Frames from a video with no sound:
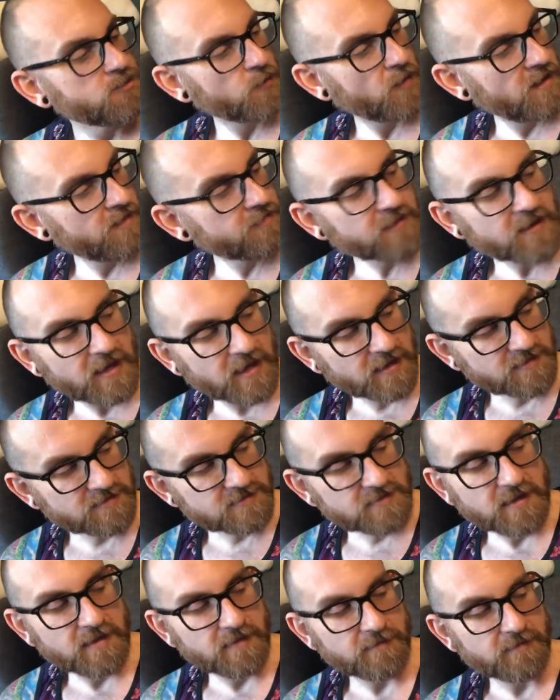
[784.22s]
12
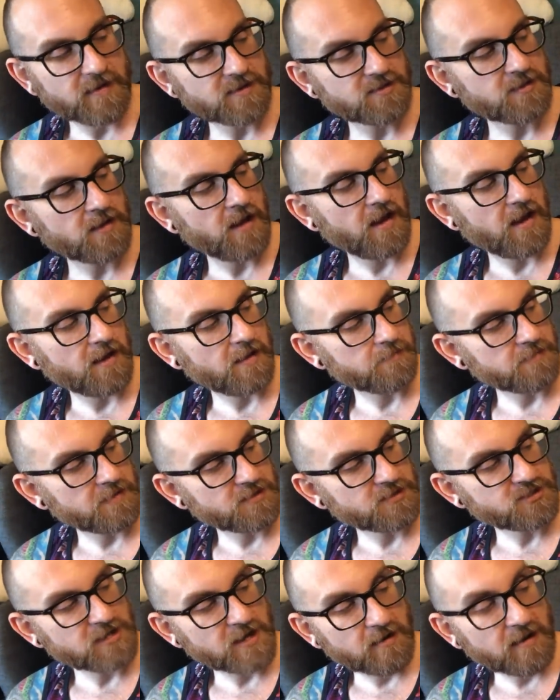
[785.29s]
Kings of um,
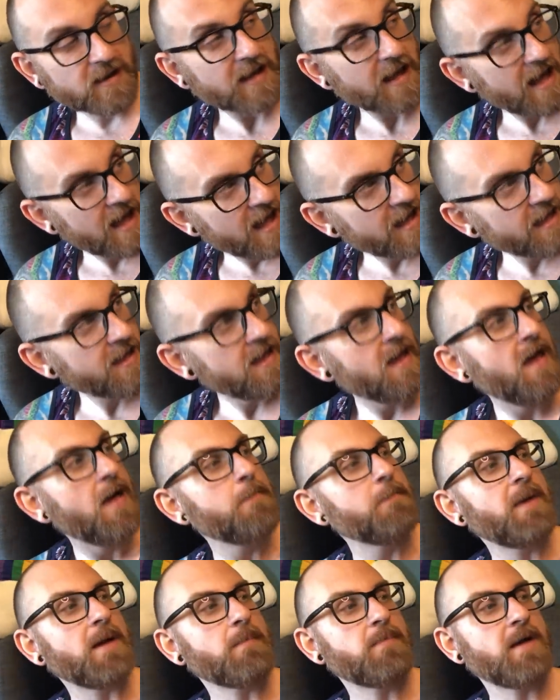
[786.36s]
Sharakhai
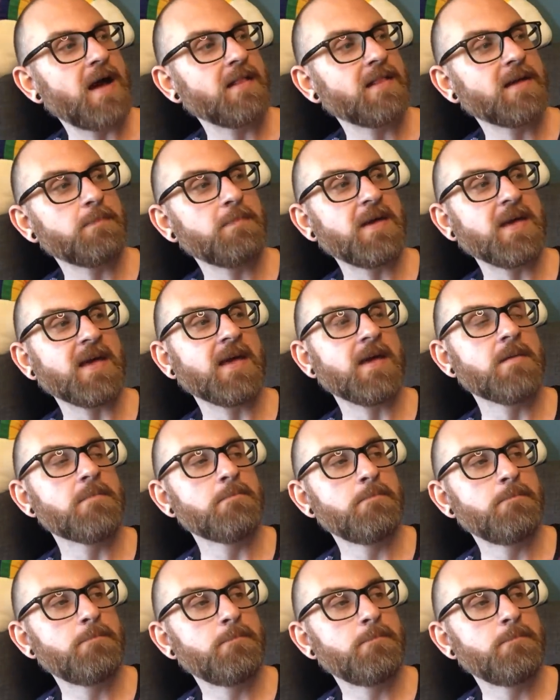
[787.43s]
by Bradley P.